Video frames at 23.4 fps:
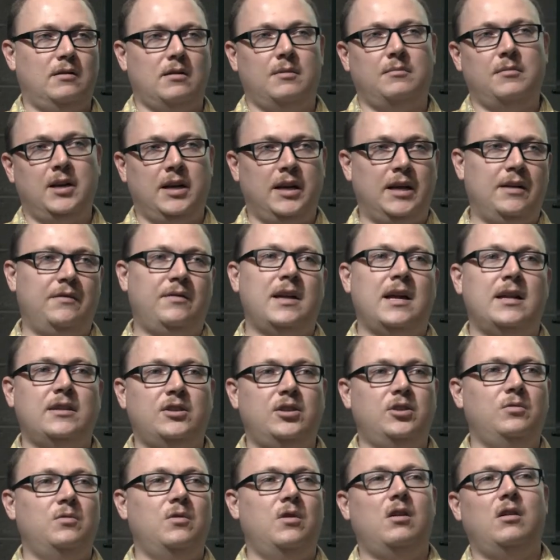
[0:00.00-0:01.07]
I'm gonna give that to
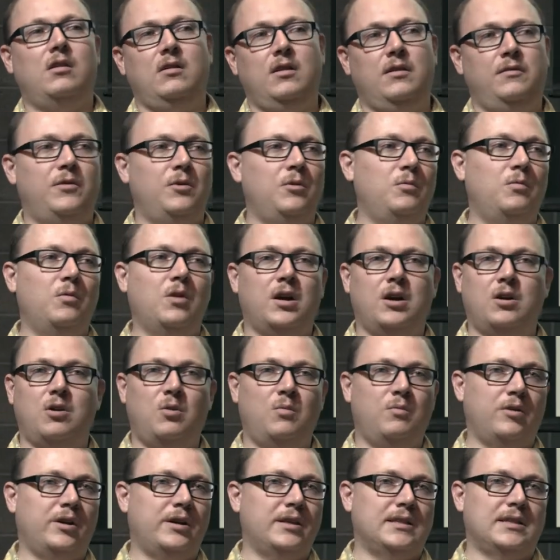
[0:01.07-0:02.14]
you all. If you want a
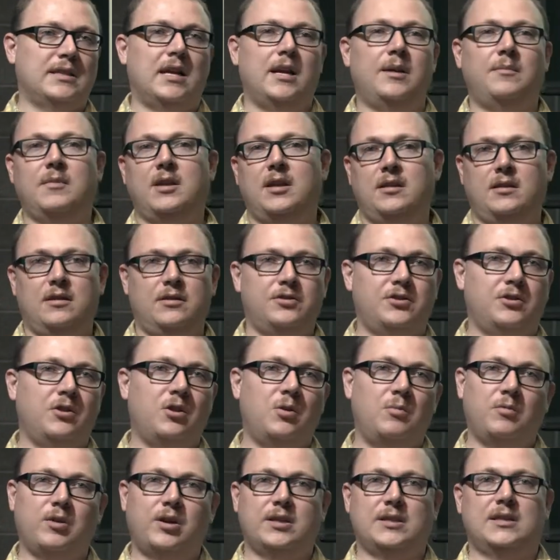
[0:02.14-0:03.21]
homework assignment, there's your
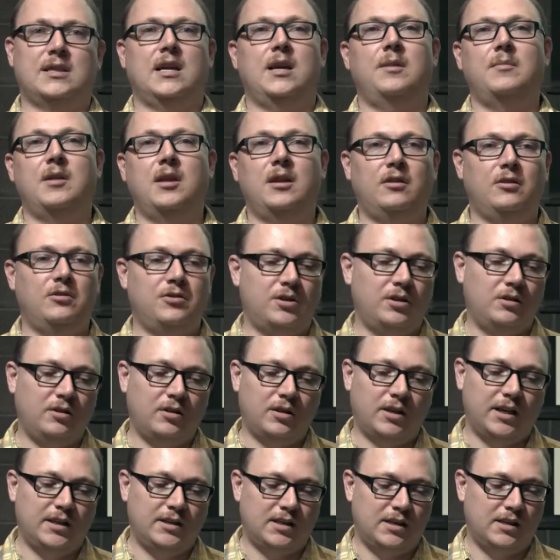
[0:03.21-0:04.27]
homework assignment. You should look
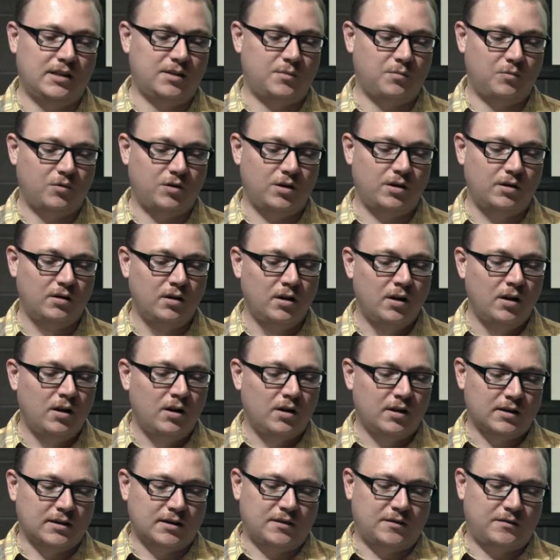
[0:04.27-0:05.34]
into this more
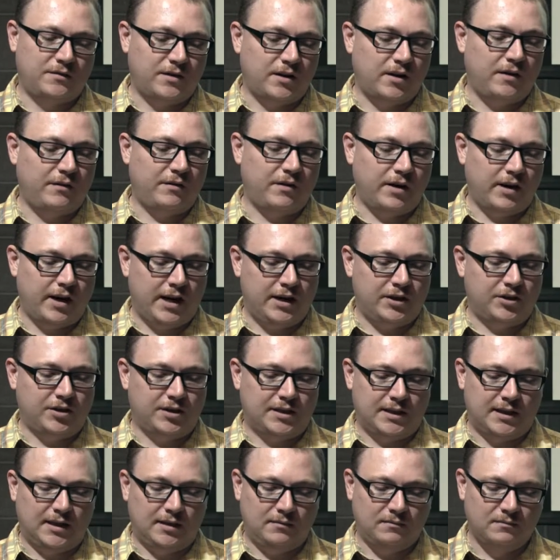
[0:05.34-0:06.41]
because it's very very
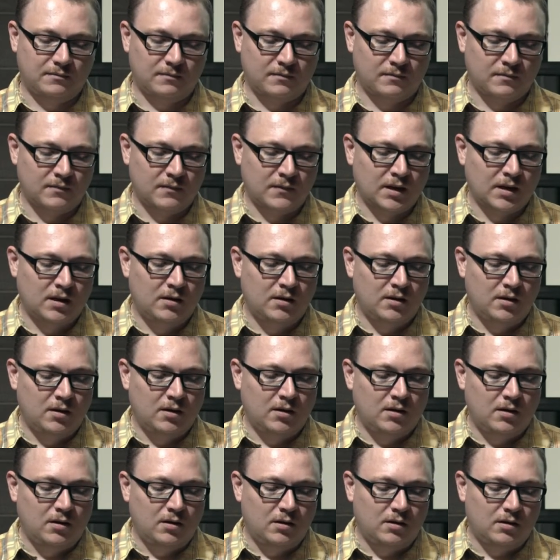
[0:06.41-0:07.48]
interesting.
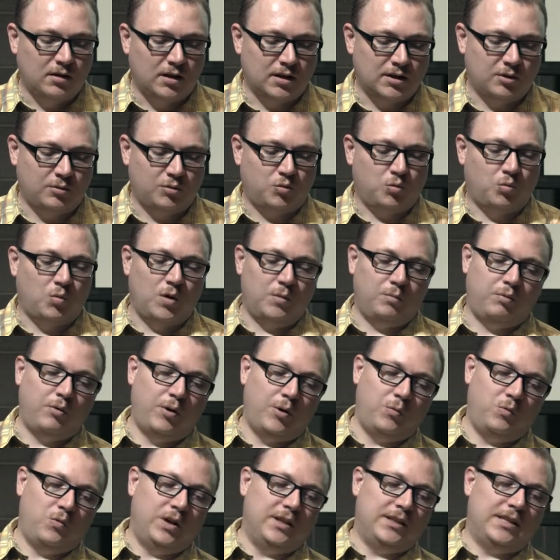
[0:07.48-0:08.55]
Because it was 1.1
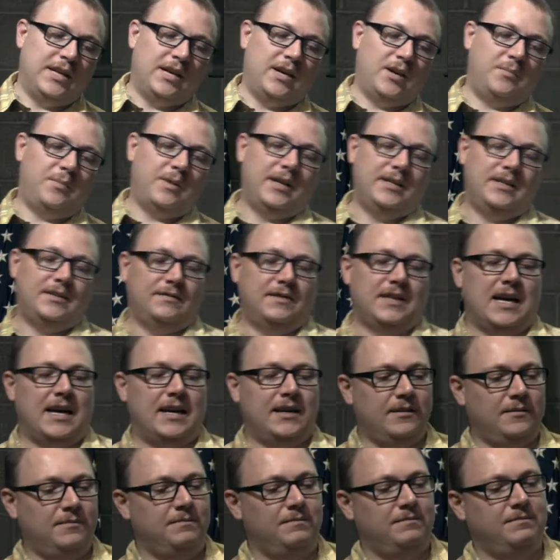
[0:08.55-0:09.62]
terabytes of data,
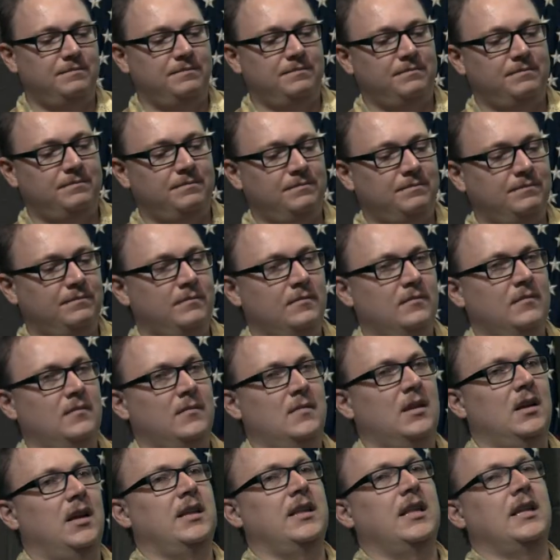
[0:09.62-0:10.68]

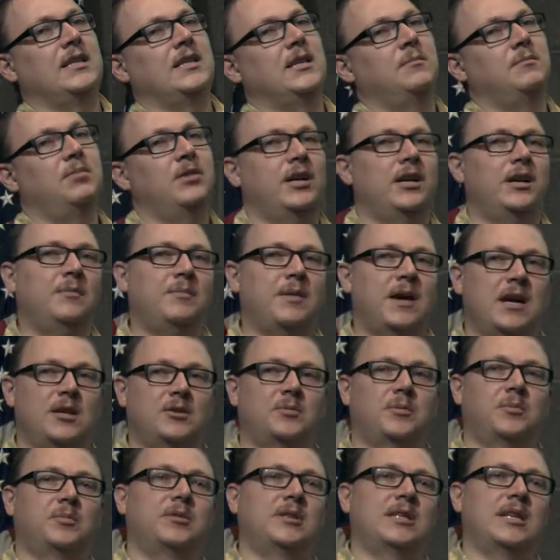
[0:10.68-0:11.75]
and they didn't put any password
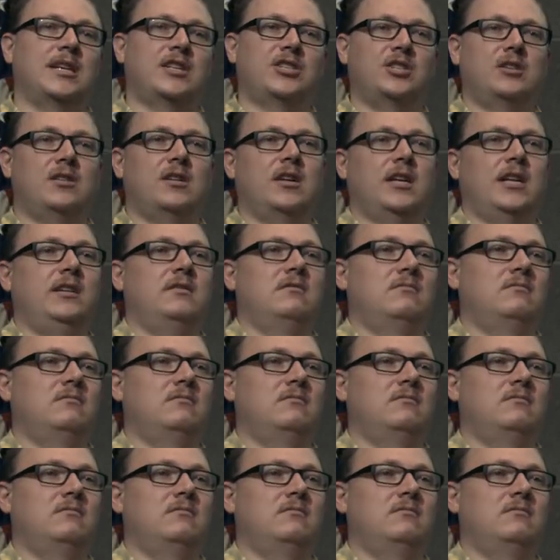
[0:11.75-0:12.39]
protection on it,